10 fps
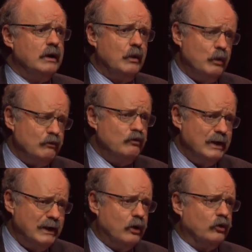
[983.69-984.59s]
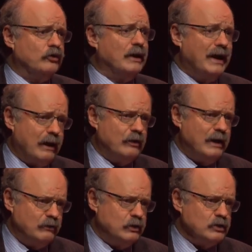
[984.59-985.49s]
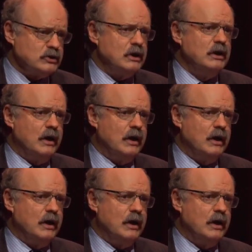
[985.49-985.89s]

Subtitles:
and we've really got to collect the evidence